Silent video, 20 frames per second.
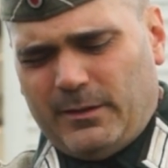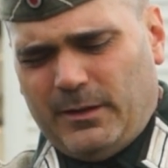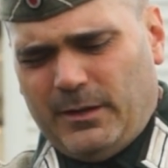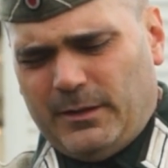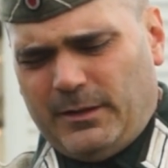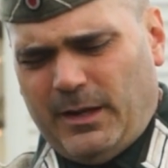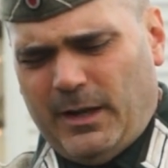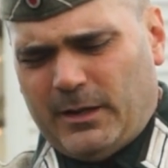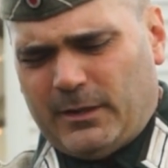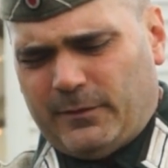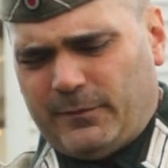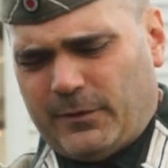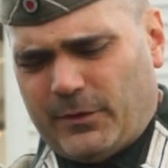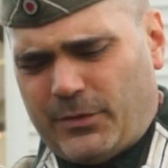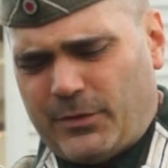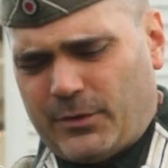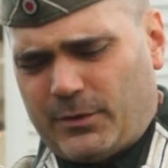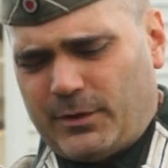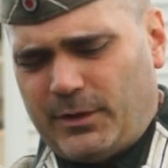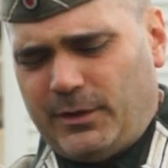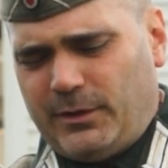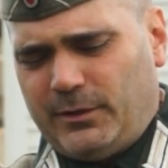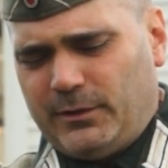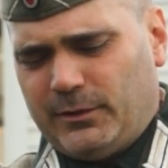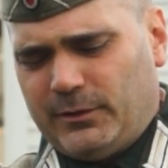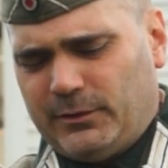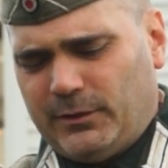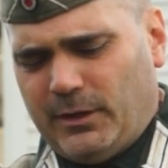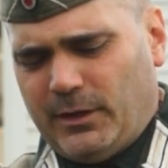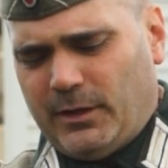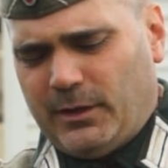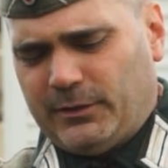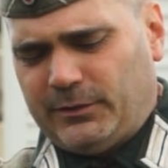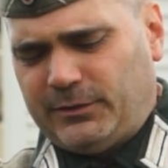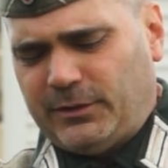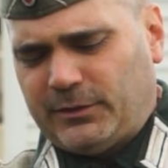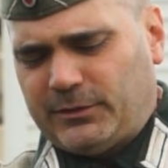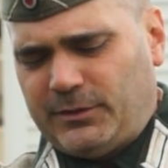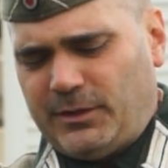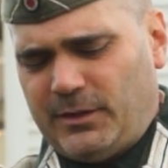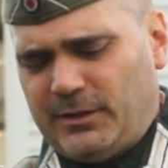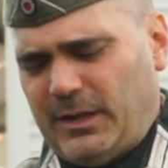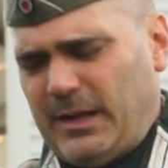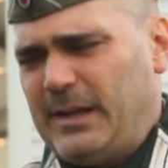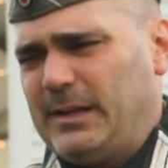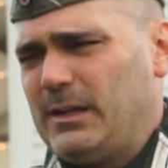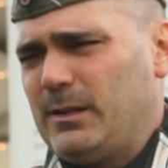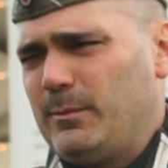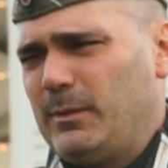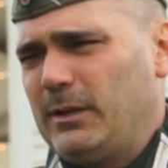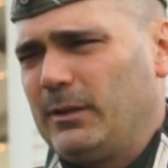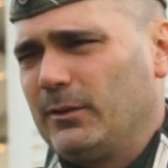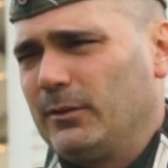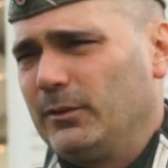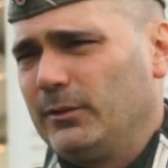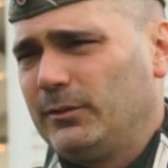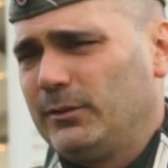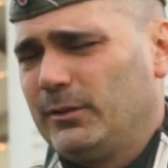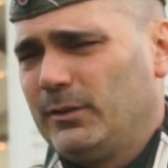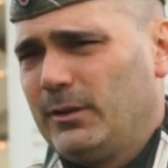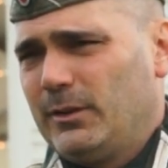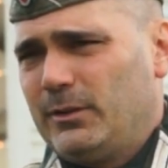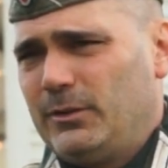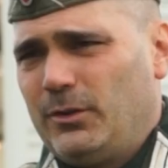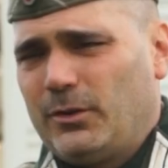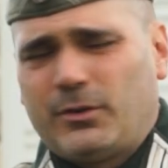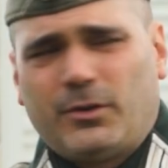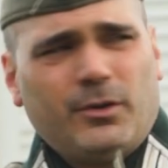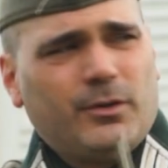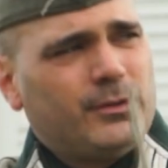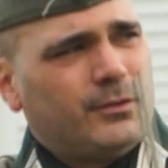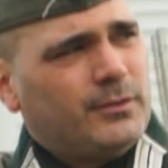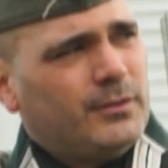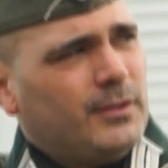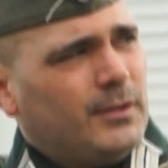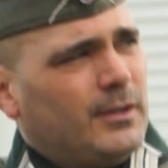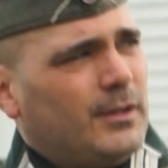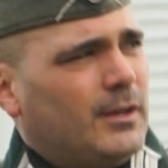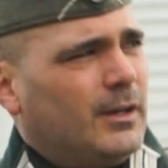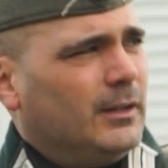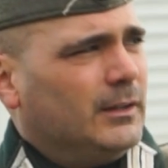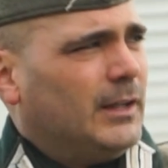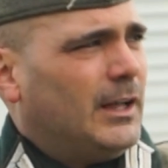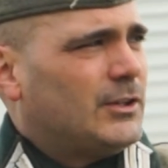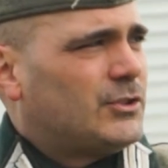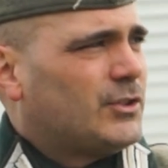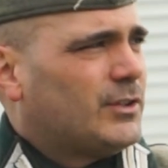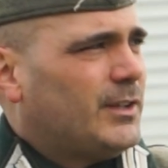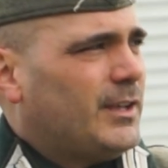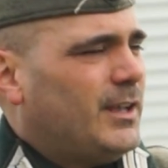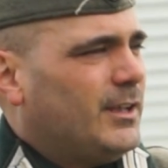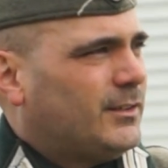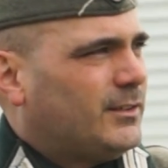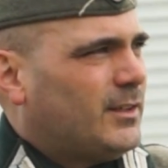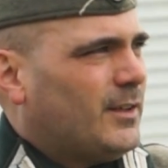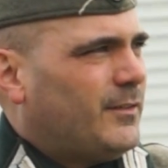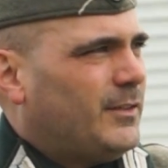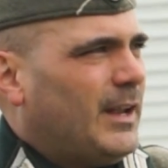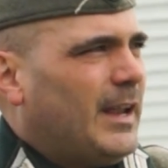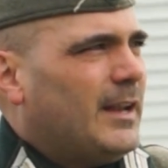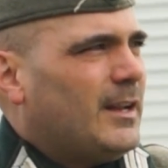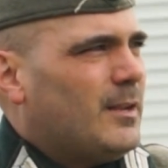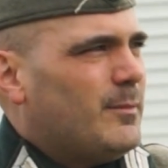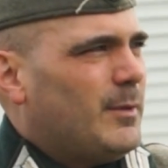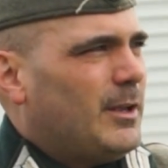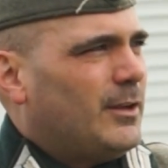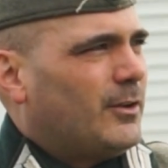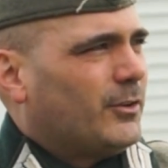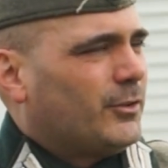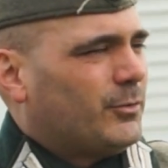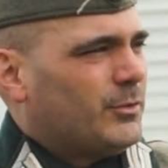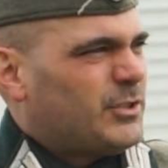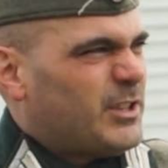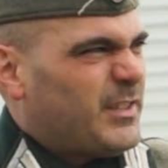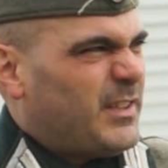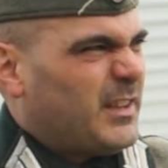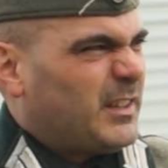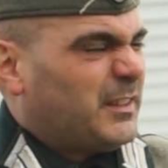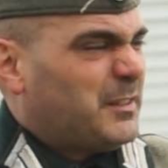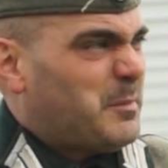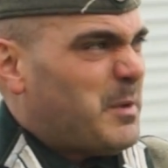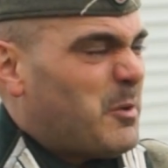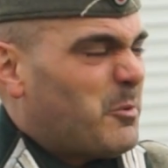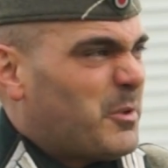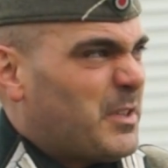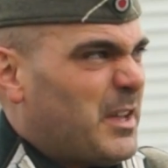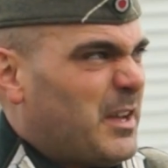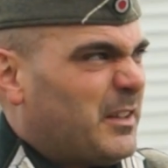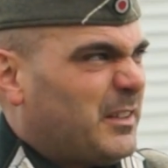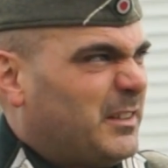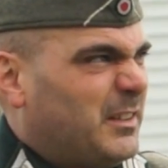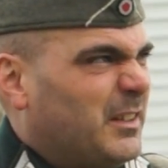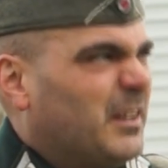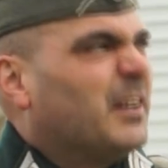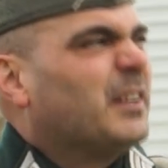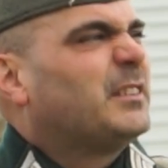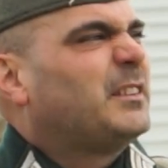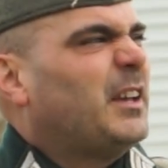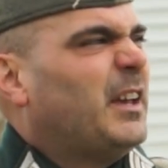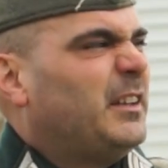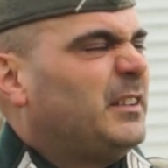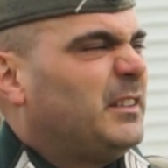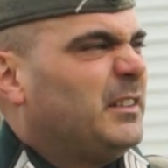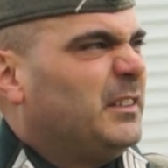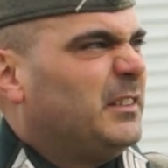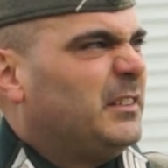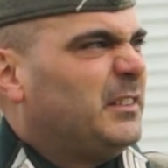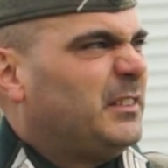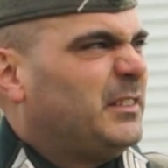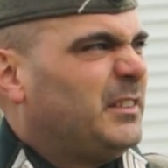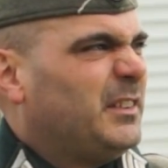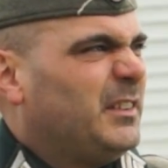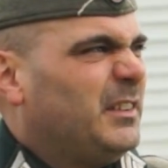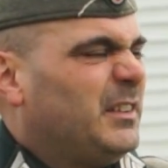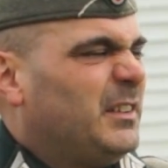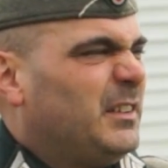it had it for 30, 60, and 80 meters. You could allegedly hit stuff at 80 meters, which I think is about where that tent is.